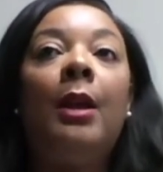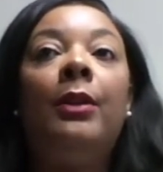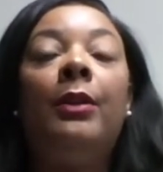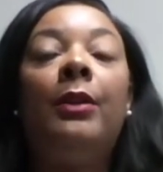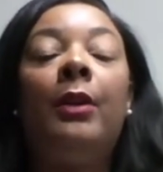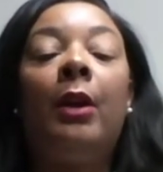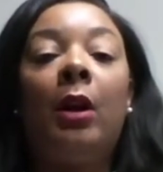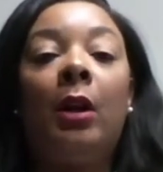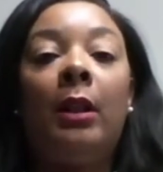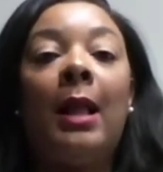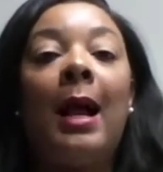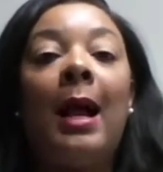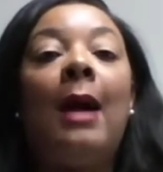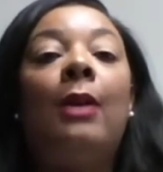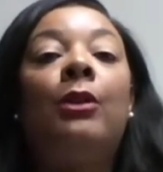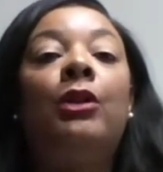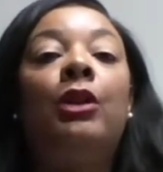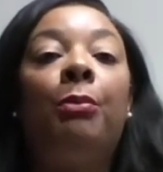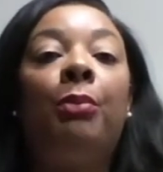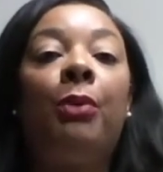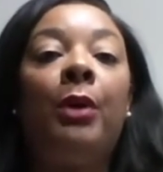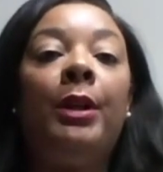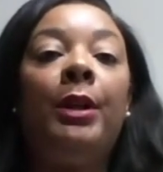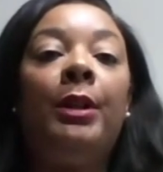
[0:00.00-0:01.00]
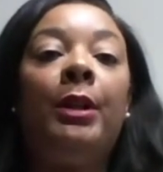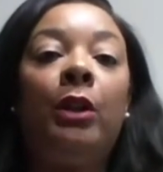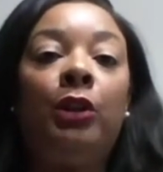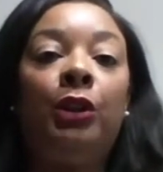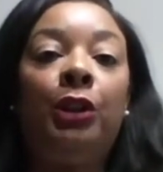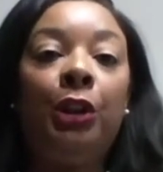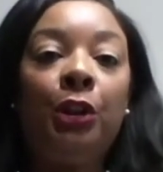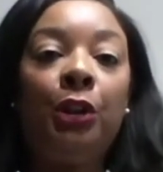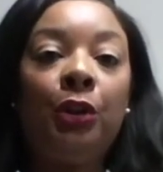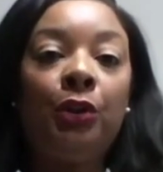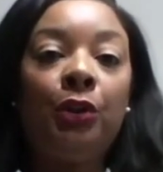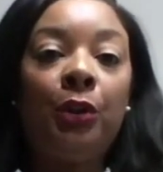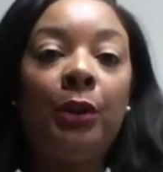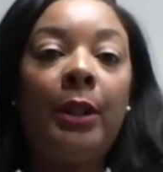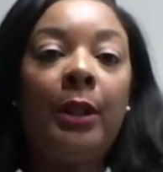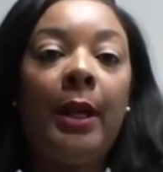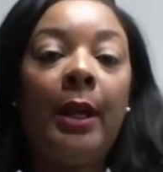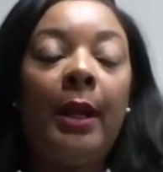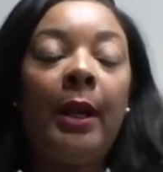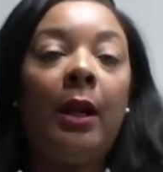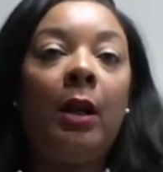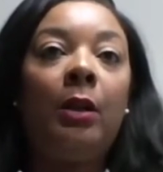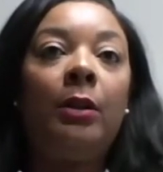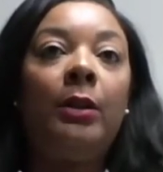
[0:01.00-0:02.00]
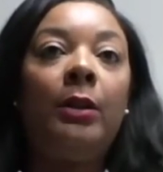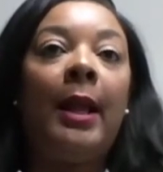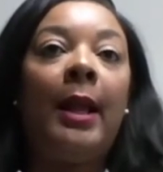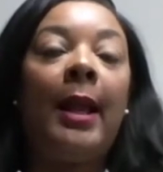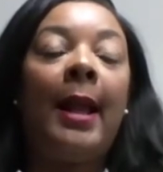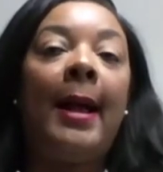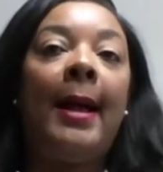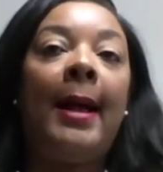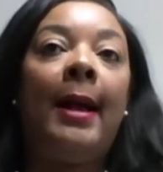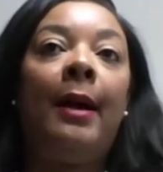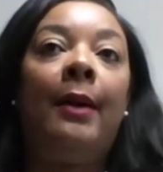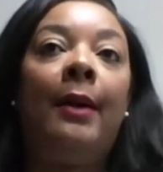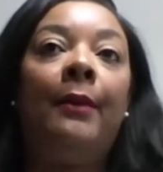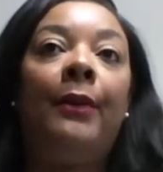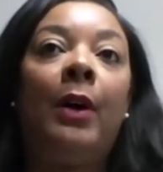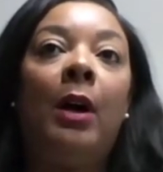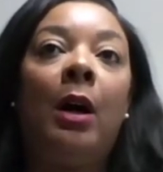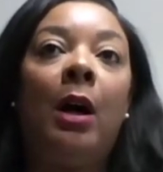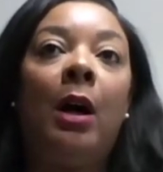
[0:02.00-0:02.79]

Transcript: They're allowed to bring their children there. They have